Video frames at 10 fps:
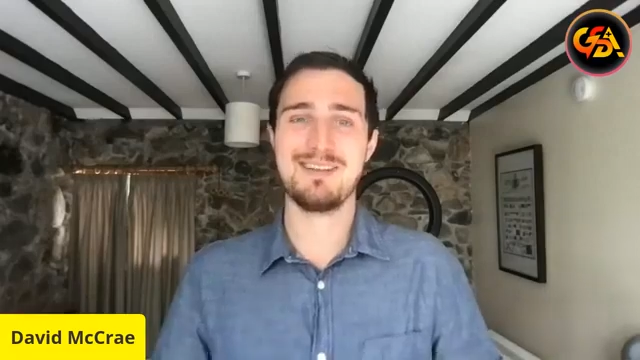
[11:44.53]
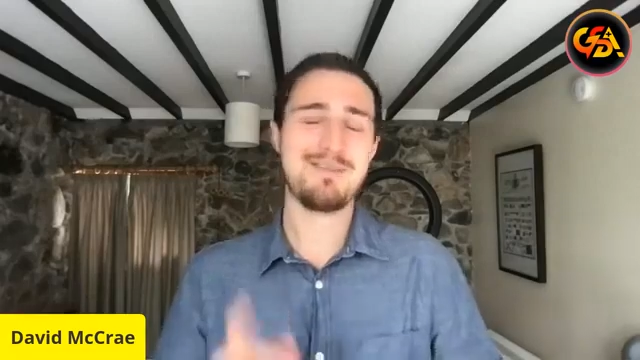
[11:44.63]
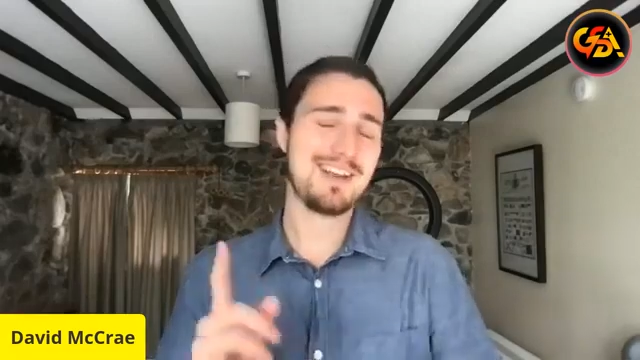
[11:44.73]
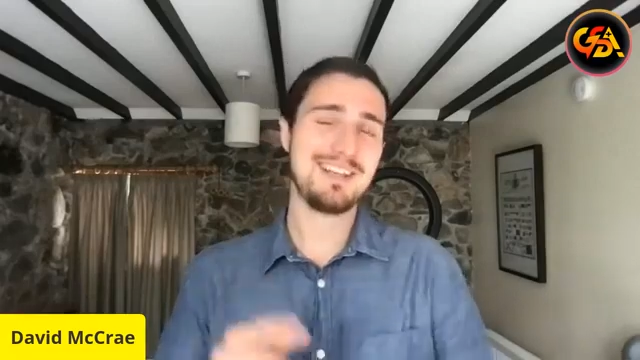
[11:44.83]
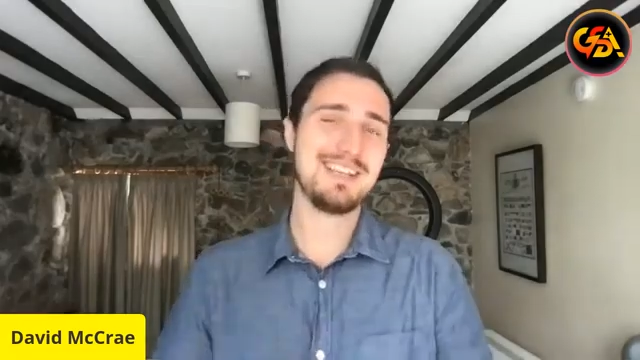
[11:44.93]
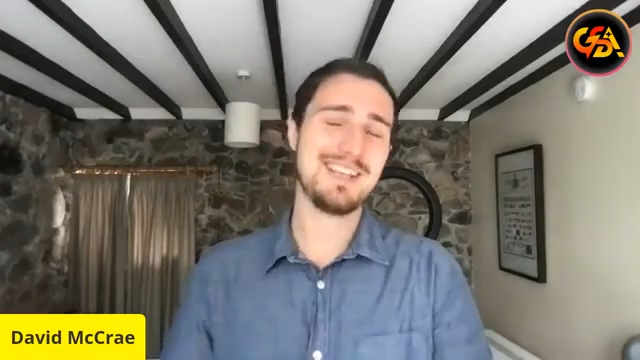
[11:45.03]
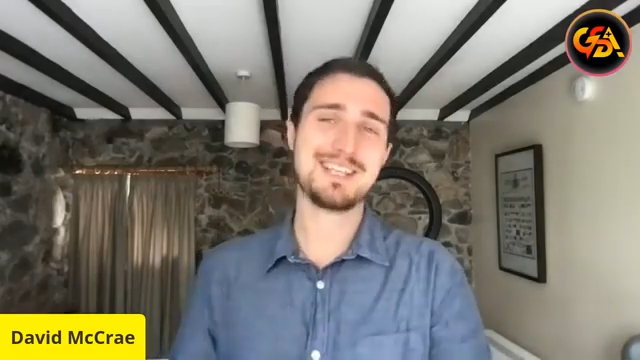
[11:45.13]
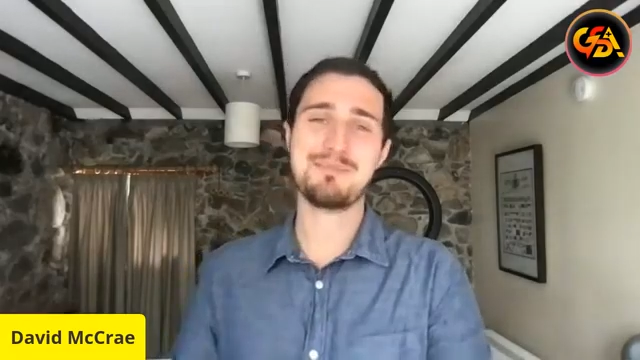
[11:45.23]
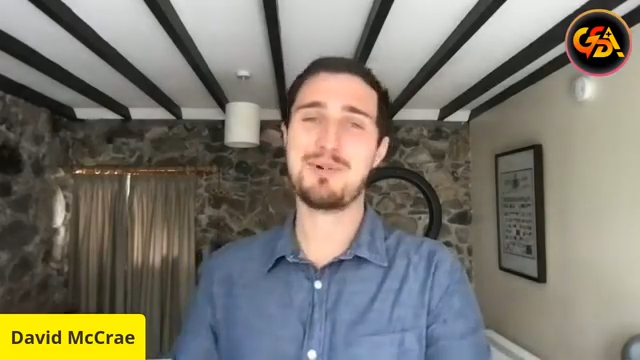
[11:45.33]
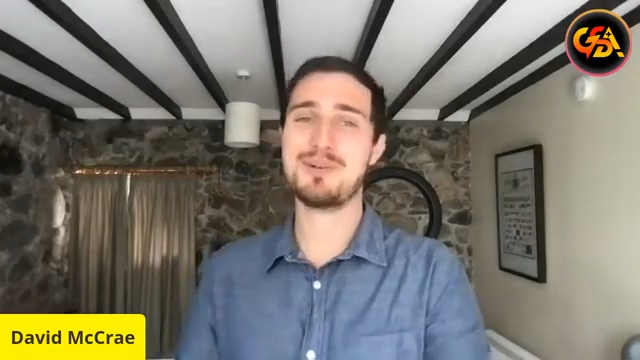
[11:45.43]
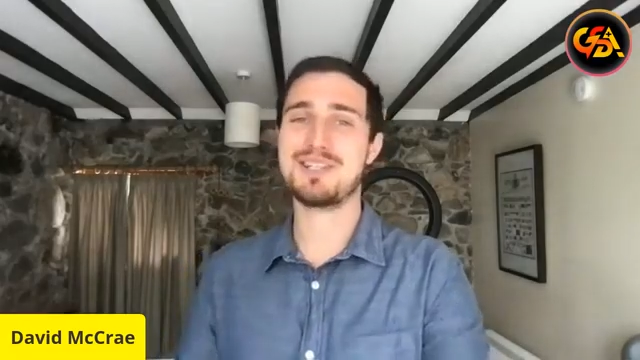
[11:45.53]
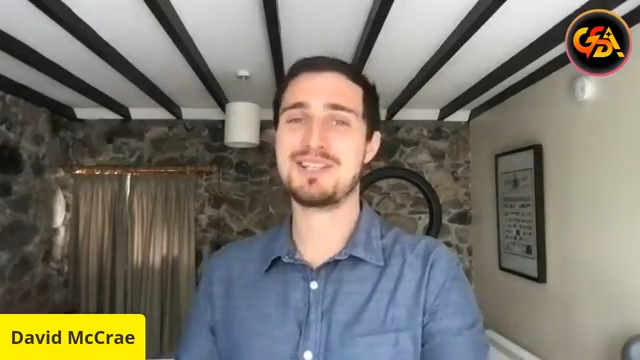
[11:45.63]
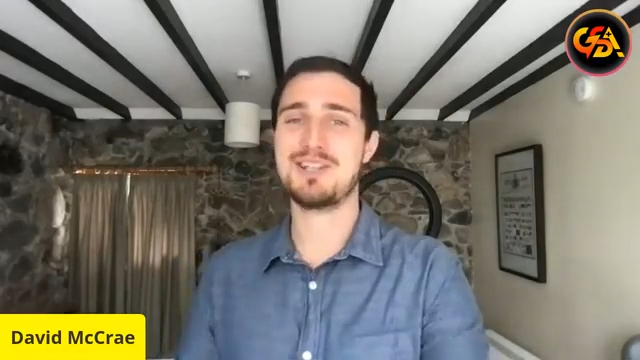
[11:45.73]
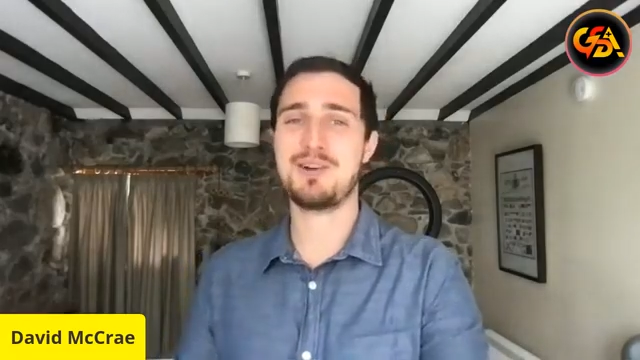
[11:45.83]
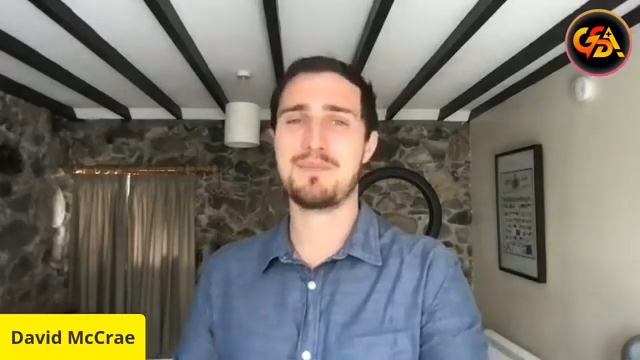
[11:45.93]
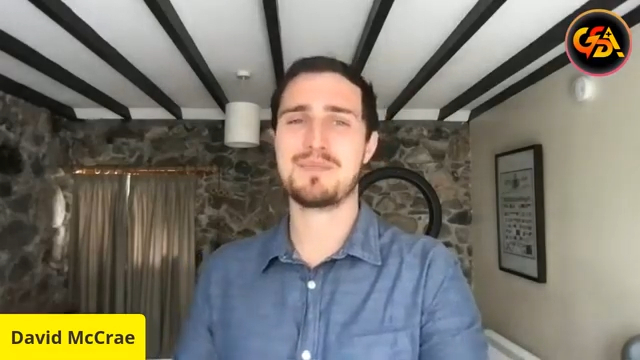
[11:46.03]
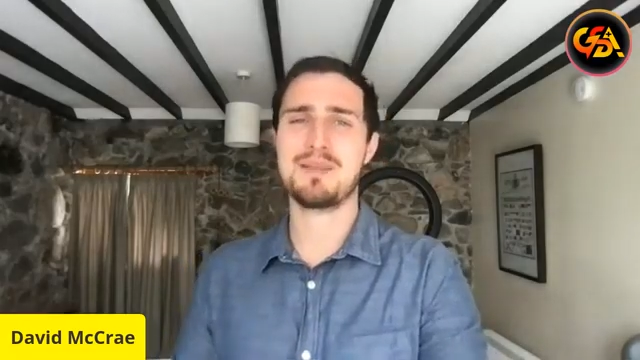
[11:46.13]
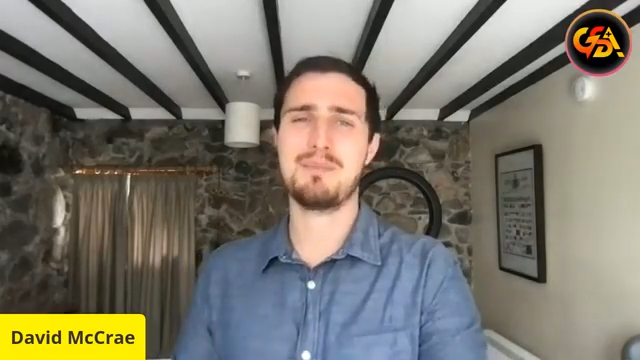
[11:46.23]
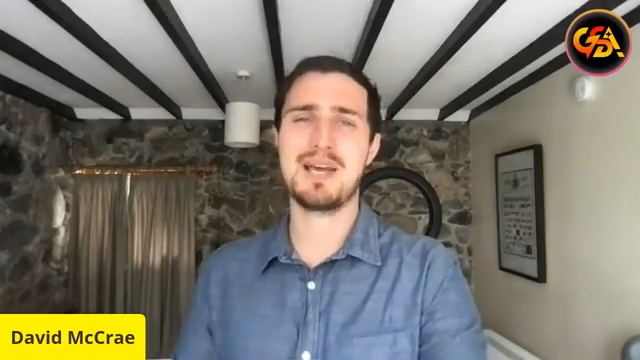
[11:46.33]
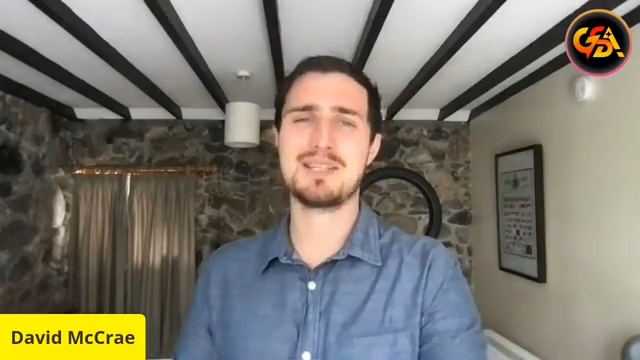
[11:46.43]
Finally, it's important to note
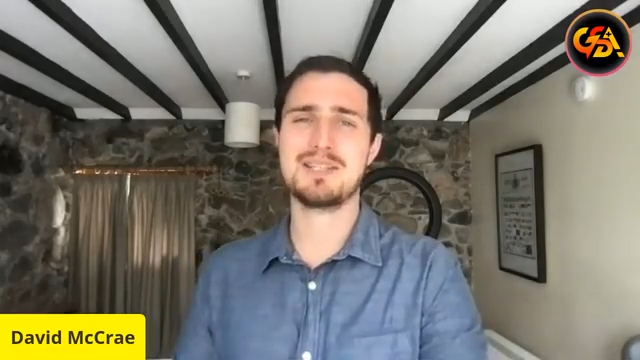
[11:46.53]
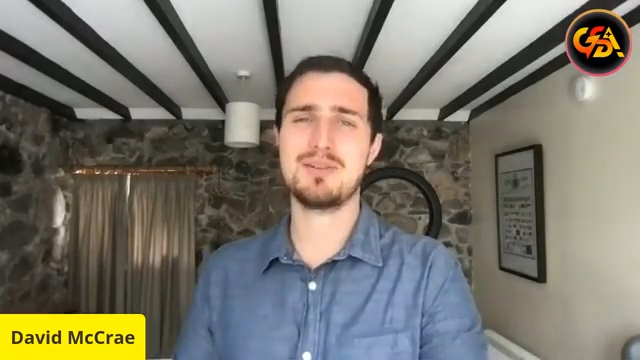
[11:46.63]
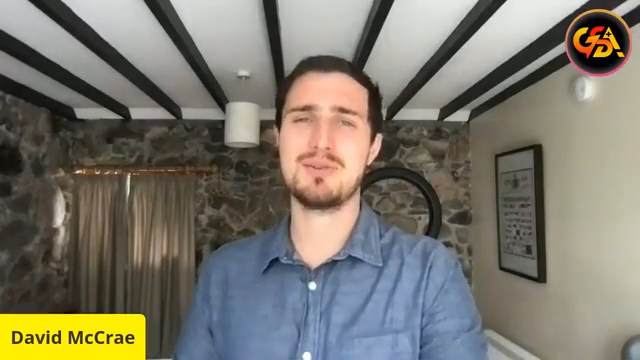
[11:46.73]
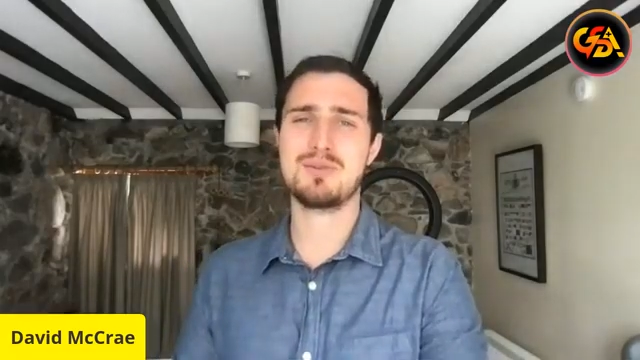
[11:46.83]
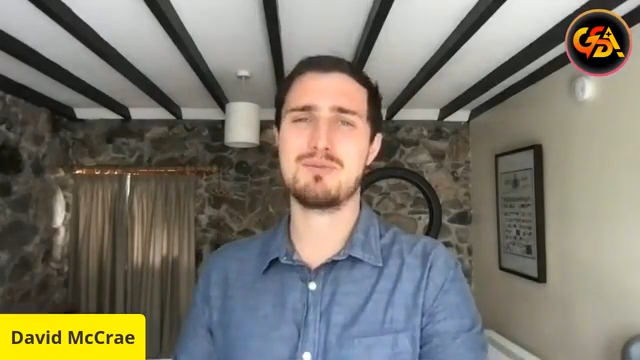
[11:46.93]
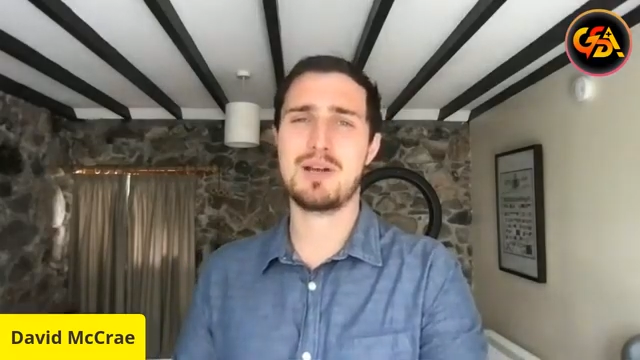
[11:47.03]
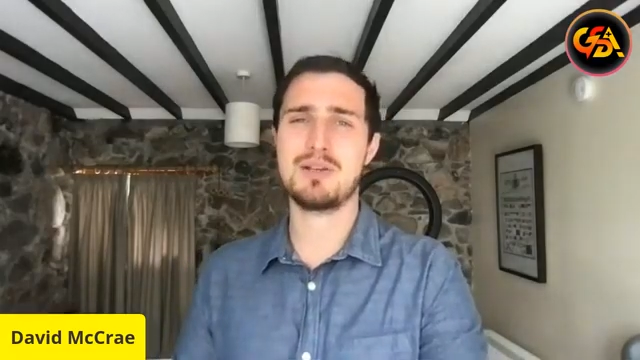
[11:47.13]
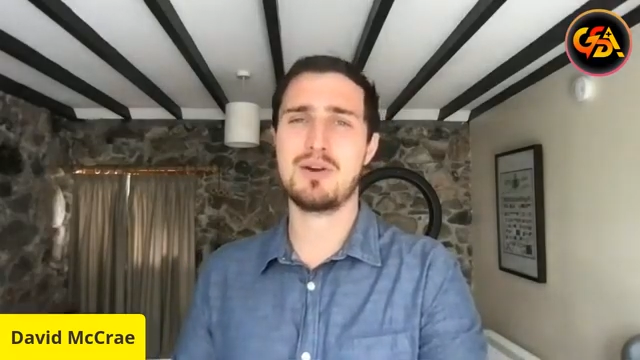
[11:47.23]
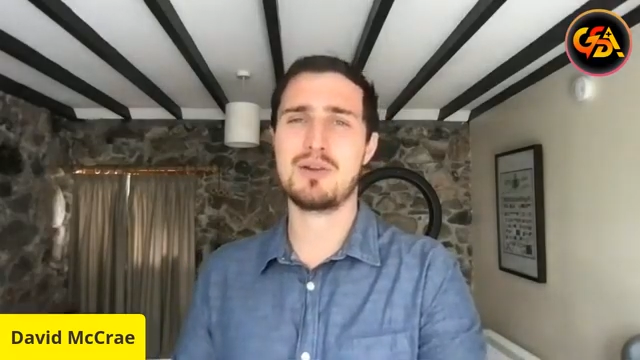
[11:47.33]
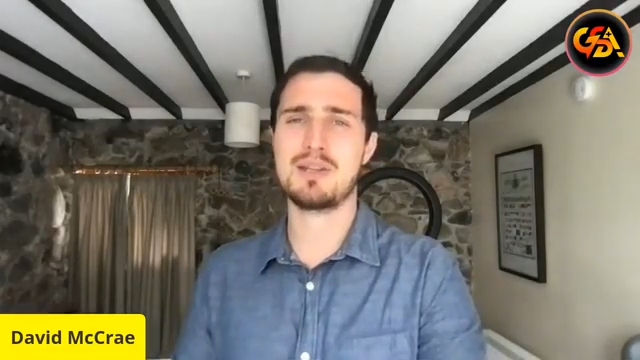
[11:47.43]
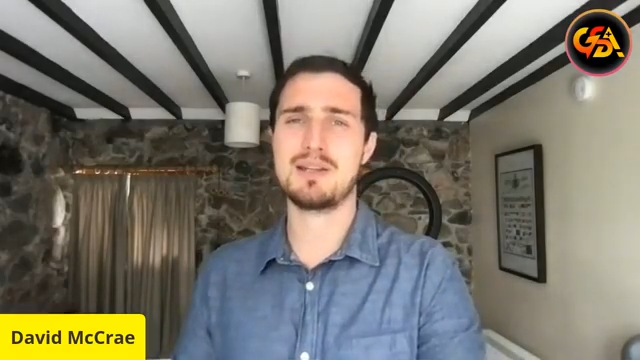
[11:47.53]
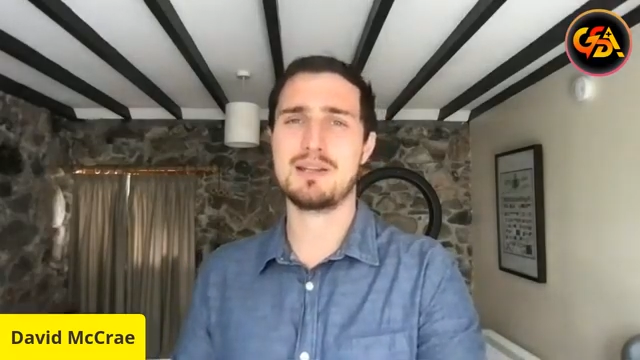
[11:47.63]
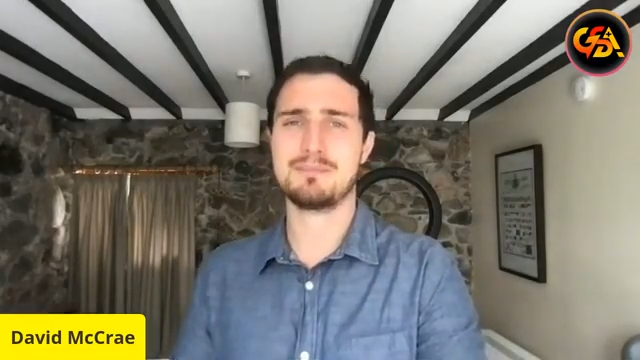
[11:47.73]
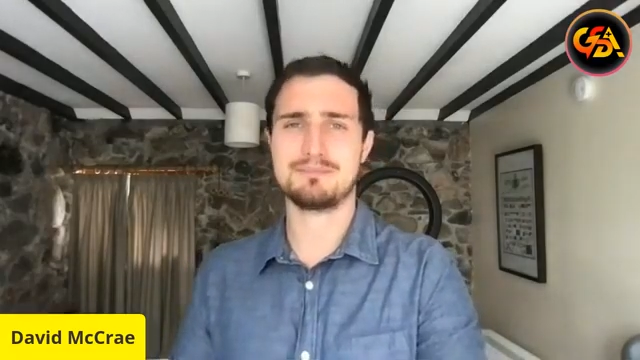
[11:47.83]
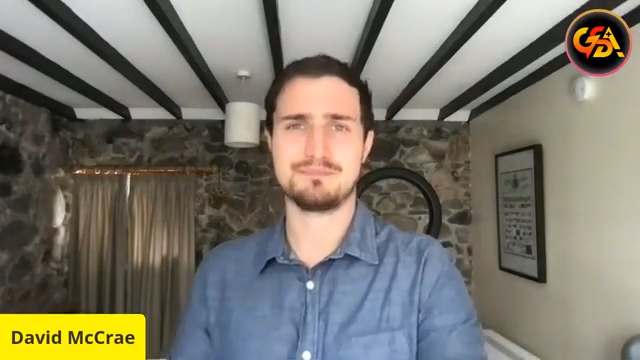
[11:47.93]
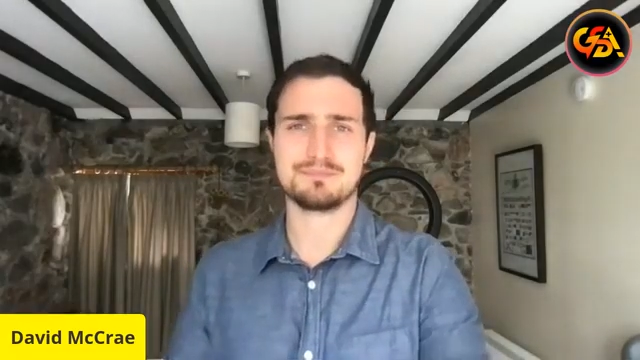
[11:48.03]
masternodes run on a